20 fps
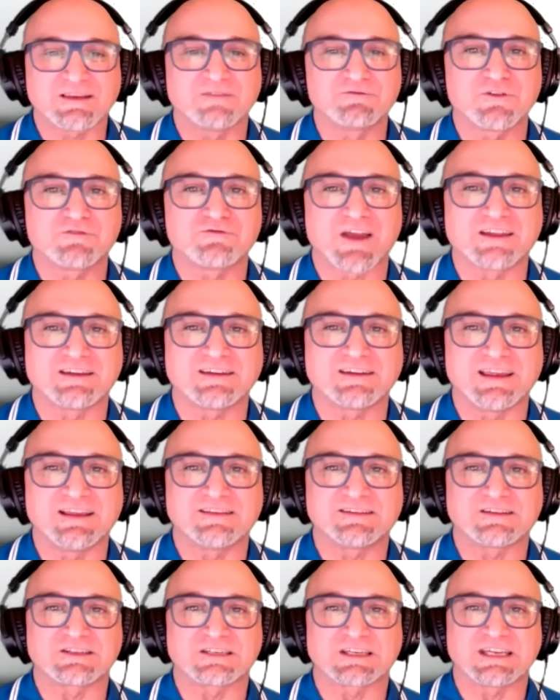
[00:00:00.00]
Have you found it
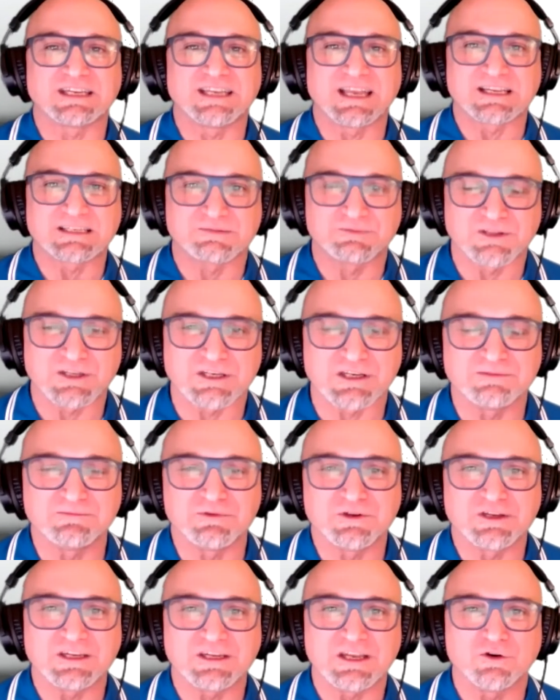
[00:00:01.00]
easy to connect with the
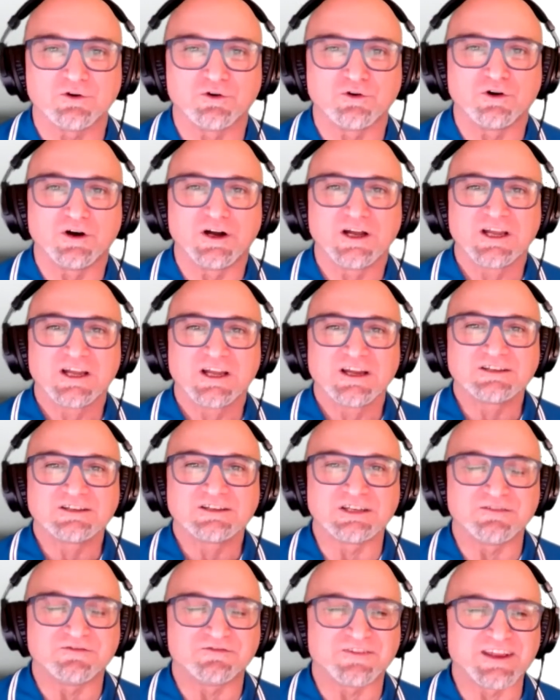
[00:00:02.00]
community, or
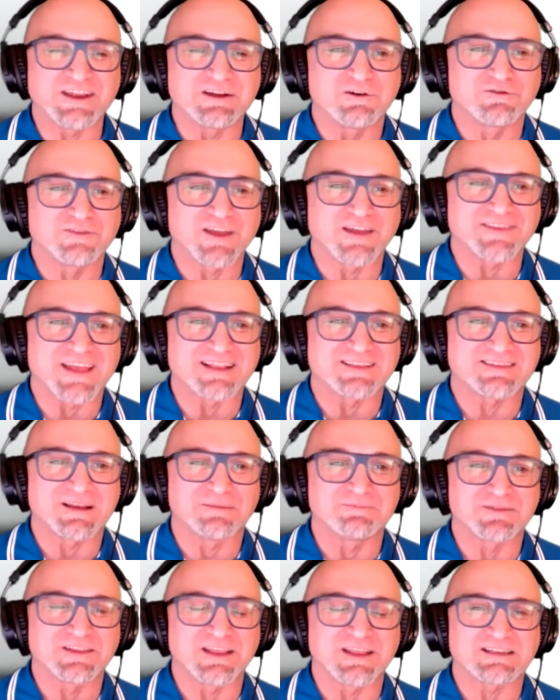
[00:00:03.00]
do you feel that that's
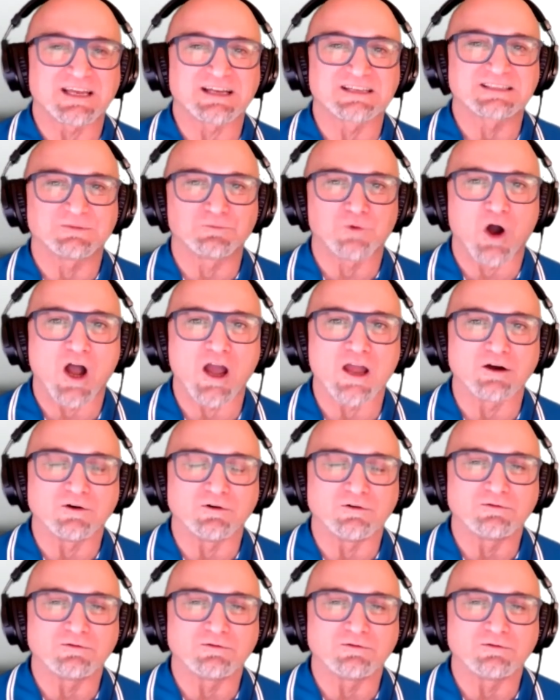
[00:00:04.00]
something that takes a while?